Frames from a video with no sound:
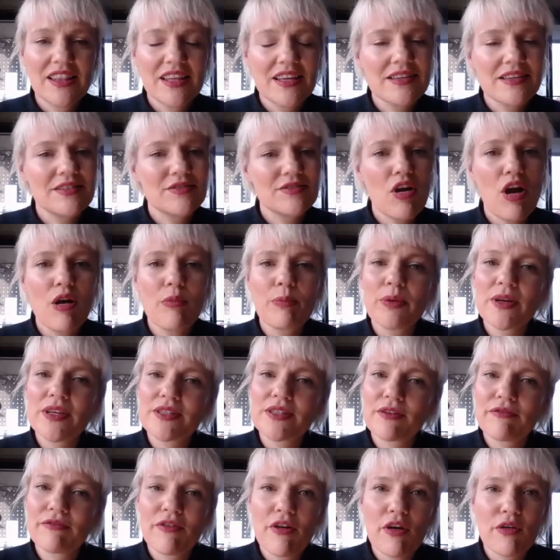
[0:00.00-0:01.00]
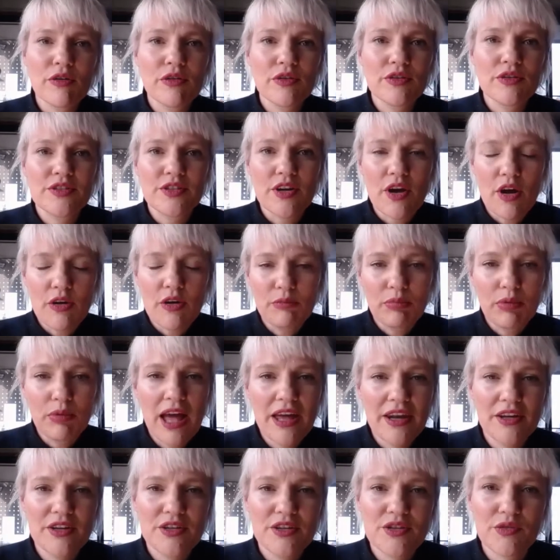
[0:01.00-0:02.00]
These topics are focused on
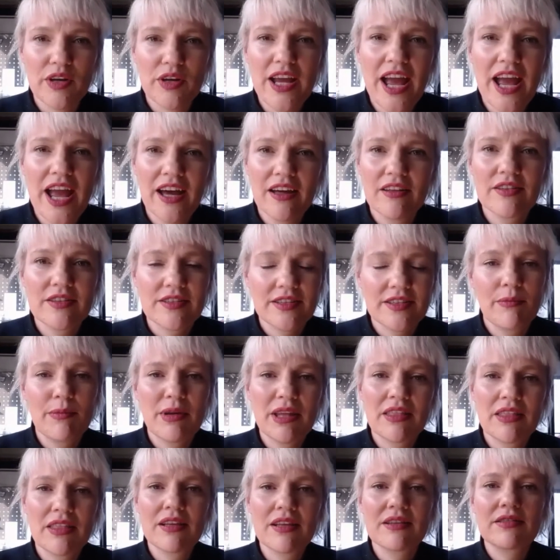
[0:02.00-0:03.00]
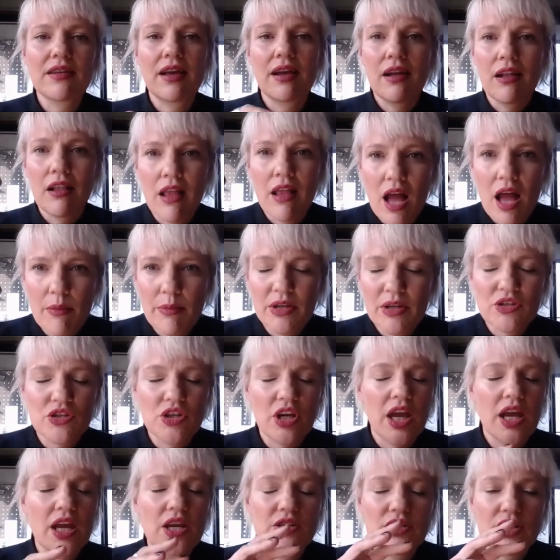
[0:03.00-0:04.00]
planetary health, Sami, things like climate
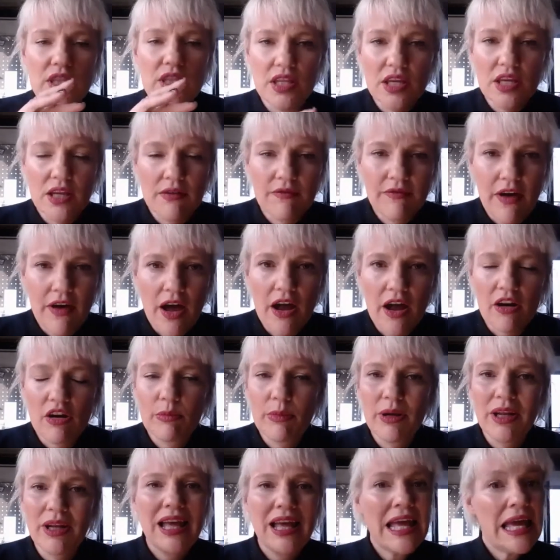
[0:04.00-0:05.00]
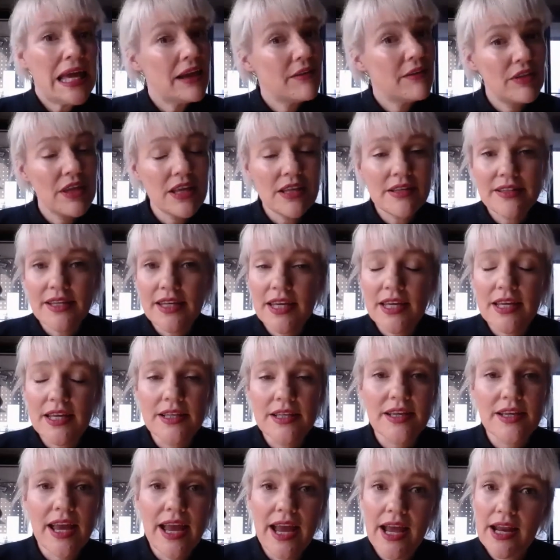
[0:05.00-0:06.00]
change and the environment. If these
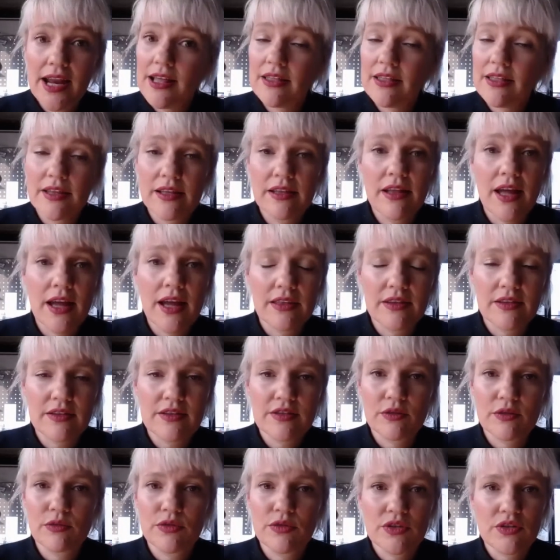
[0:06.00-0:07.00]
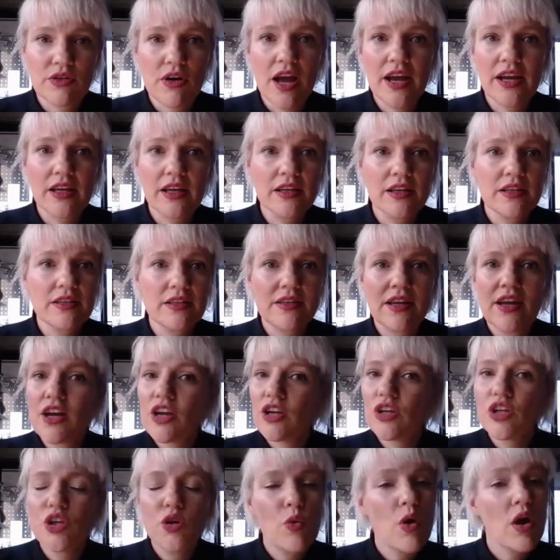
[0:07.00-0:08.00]
kids are anything like the school strikers,
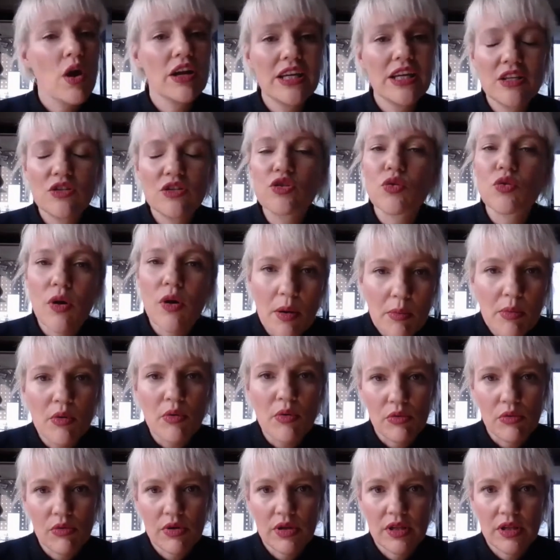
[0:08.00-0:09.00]
you are in trouble.